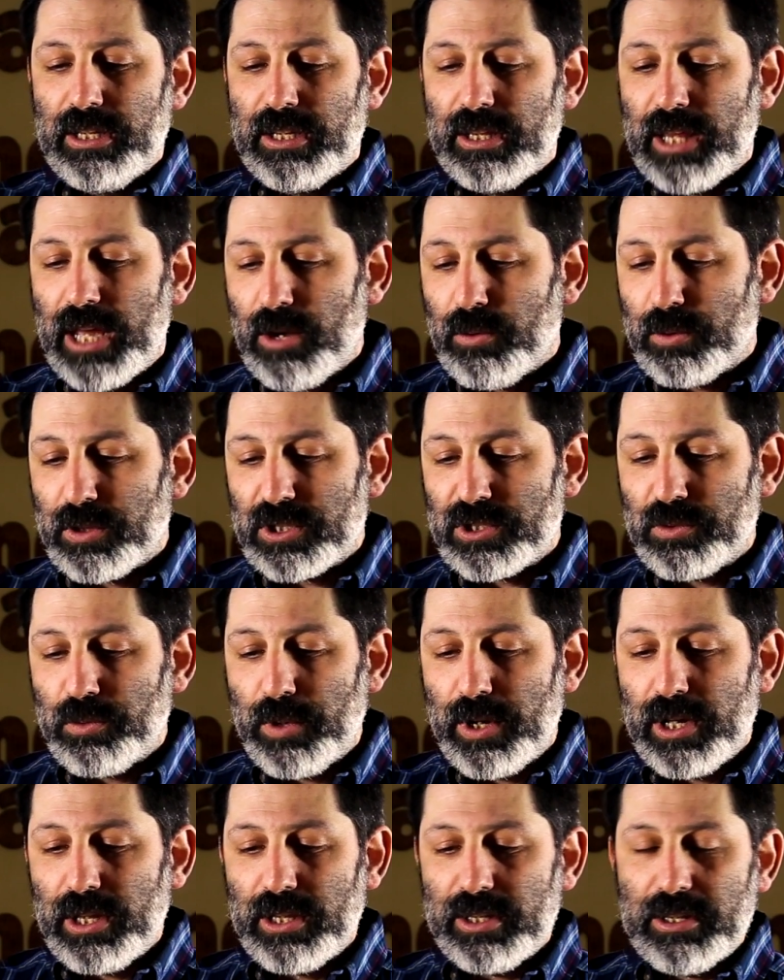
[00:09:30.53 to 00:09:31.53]
That works
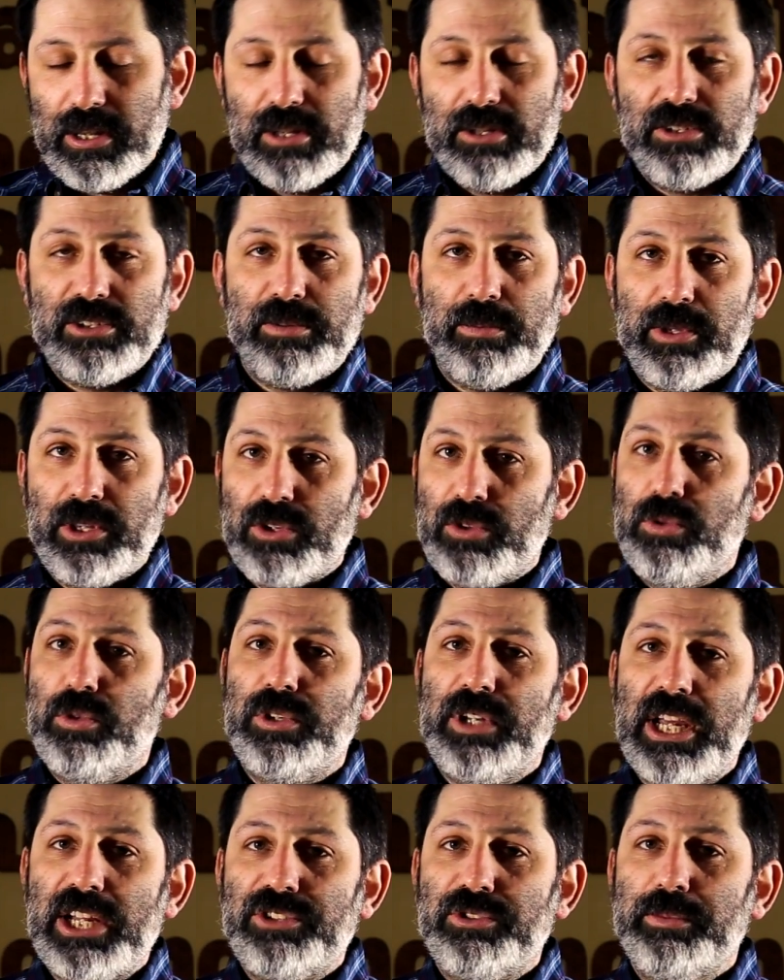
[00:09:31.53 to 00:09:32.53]
well, and then there's some other cool
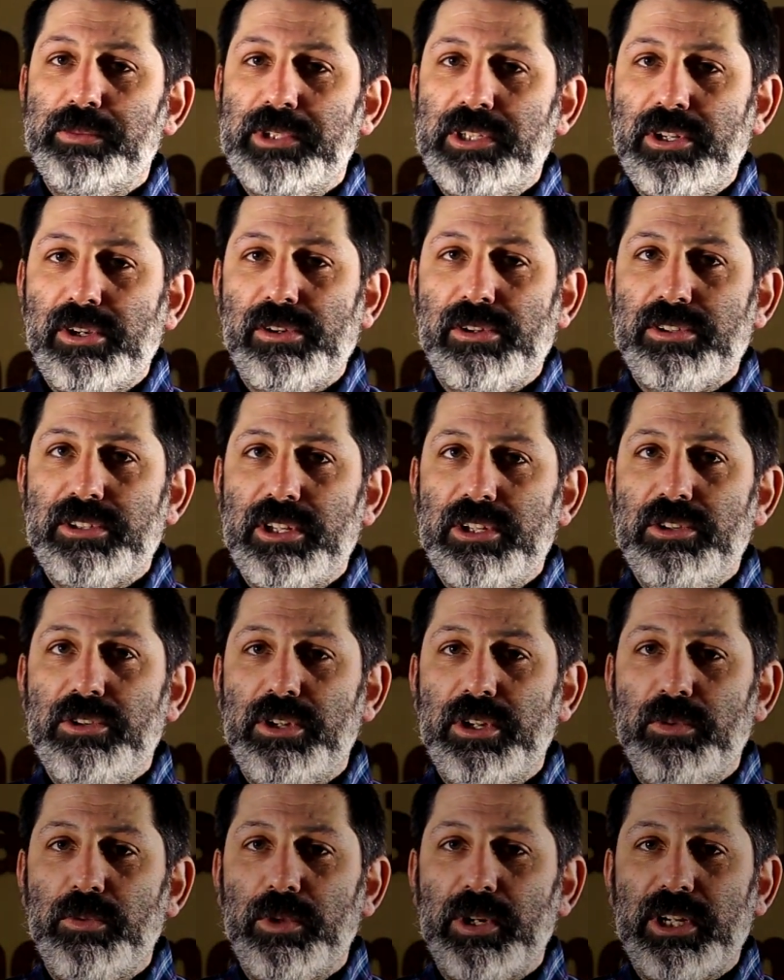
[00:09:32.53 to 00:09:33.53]
natural materials that you
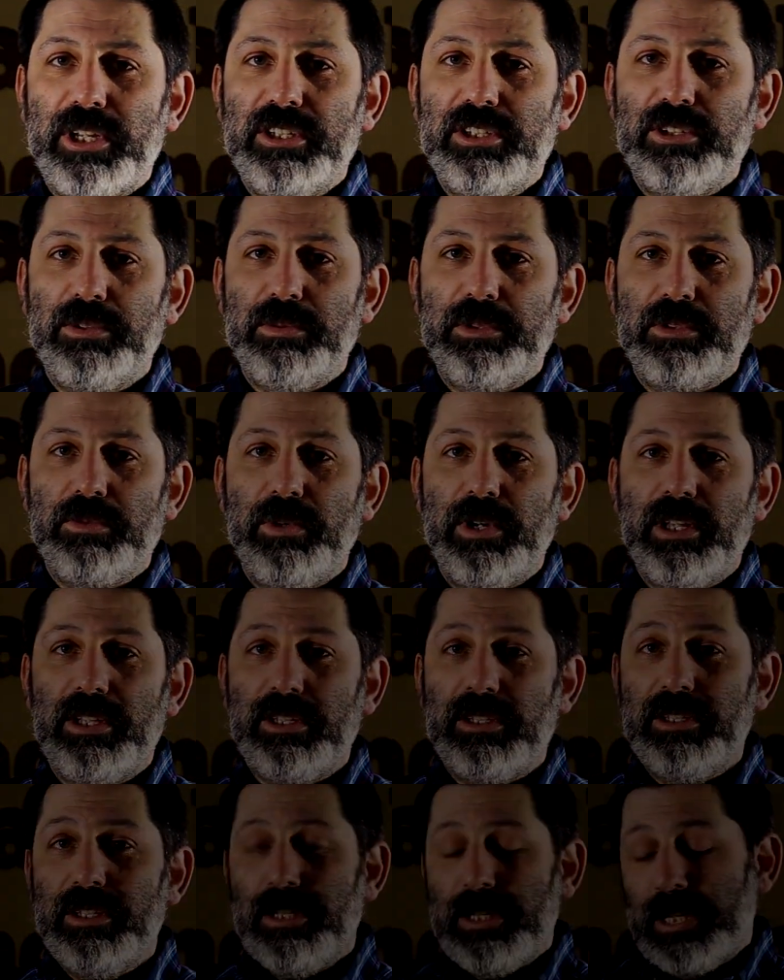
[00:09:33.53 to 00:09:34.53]
can work into as well.
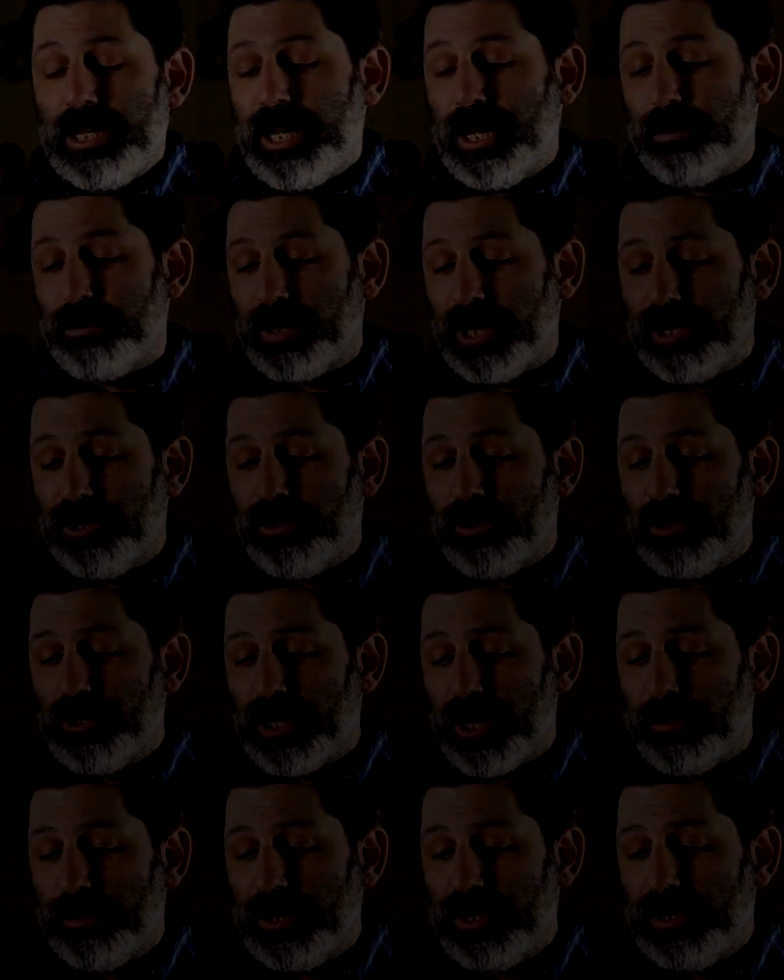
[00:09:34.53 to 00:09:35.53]
And yeah, blend your own
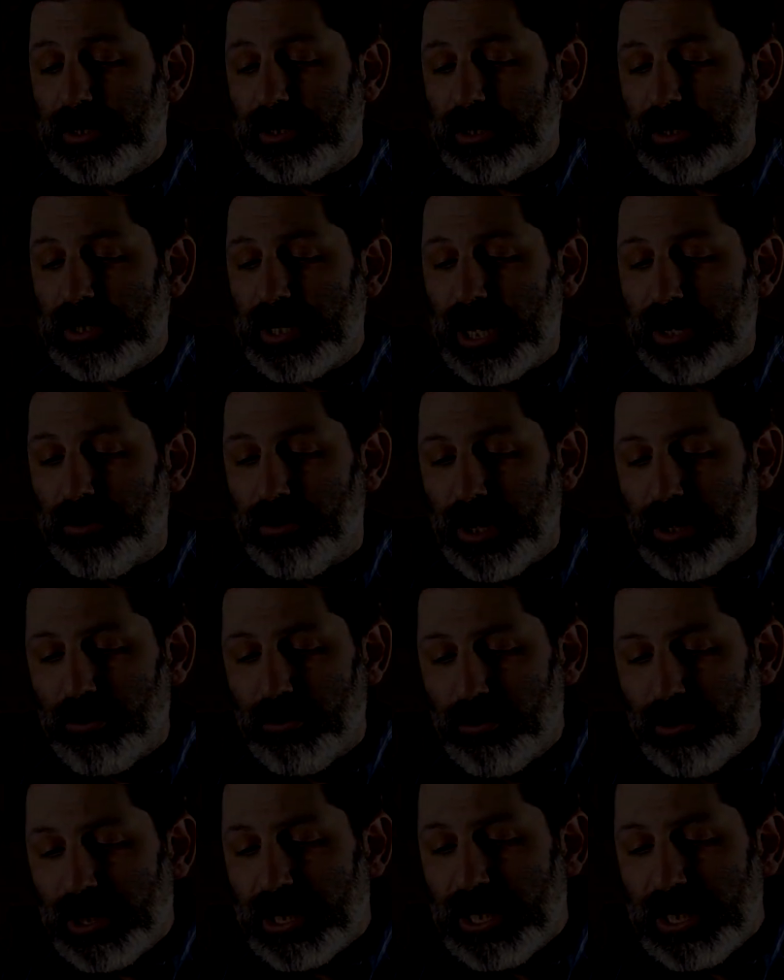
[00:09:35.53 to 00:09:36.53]
dubbings and
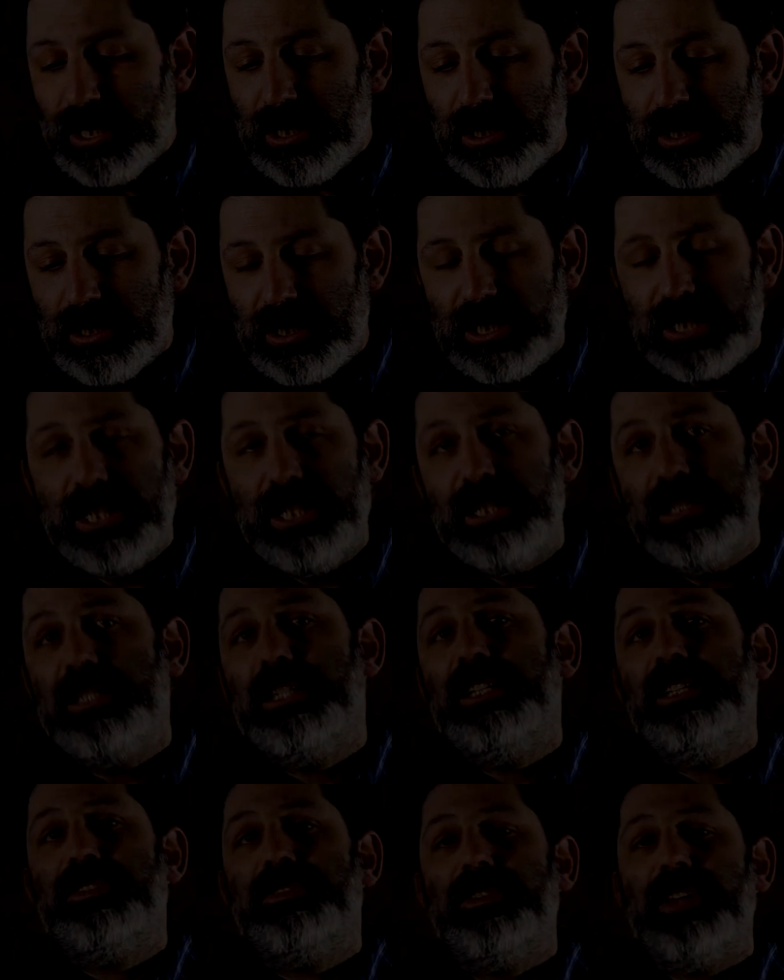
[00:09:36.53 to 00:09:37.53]
really tease
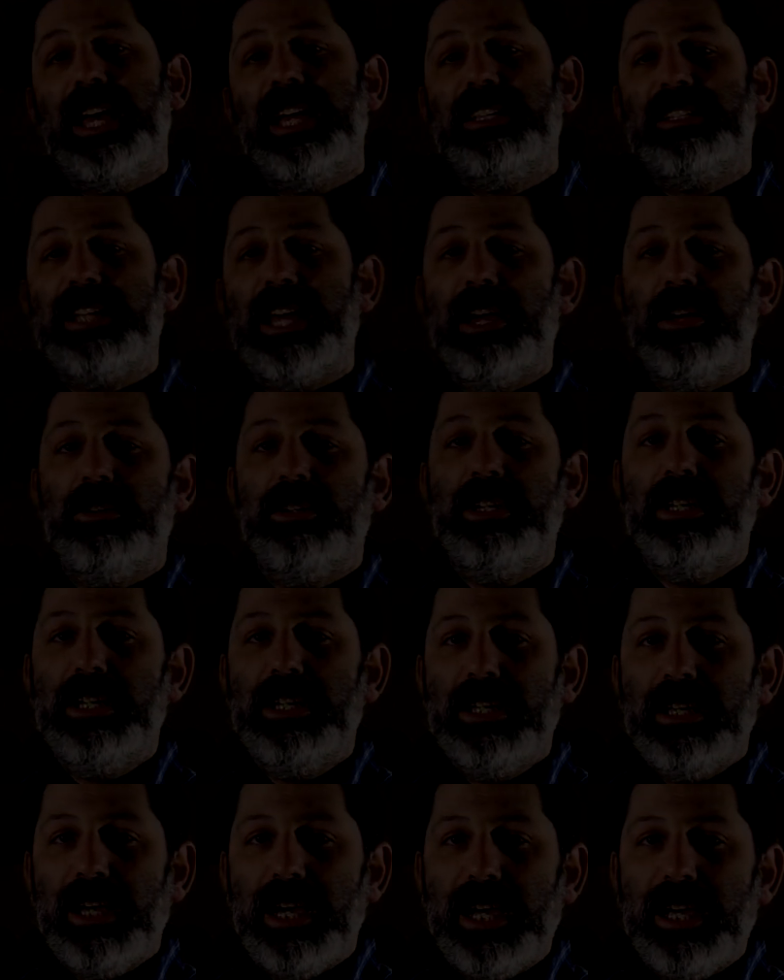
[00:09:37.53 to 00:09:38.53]
these flies out.
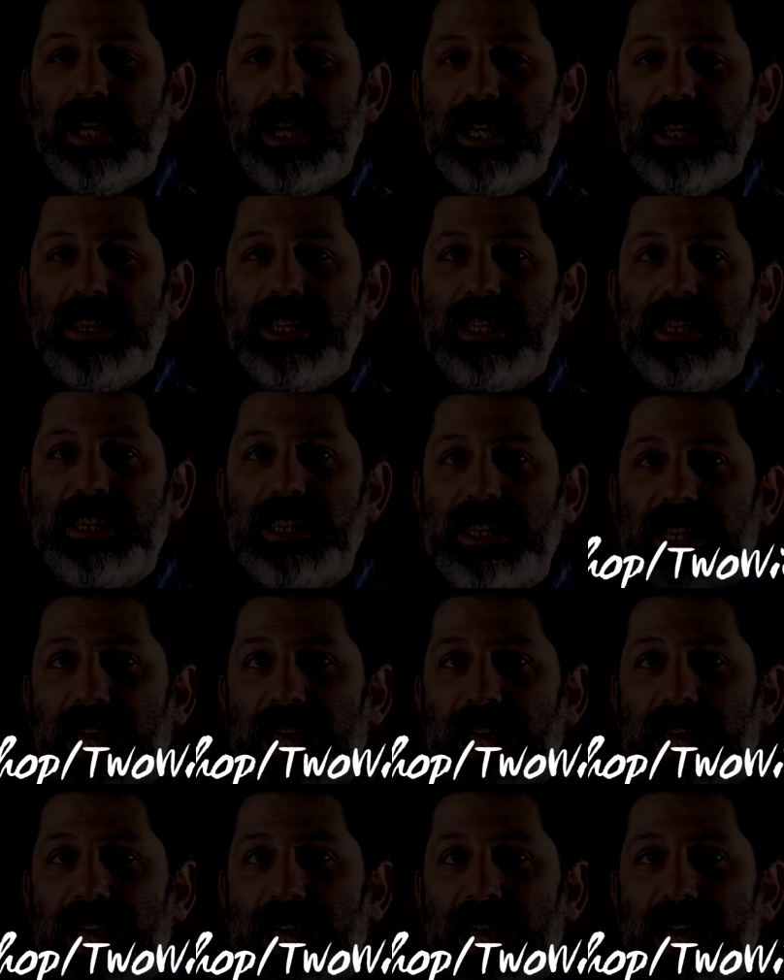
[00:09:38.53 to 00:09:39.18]
I think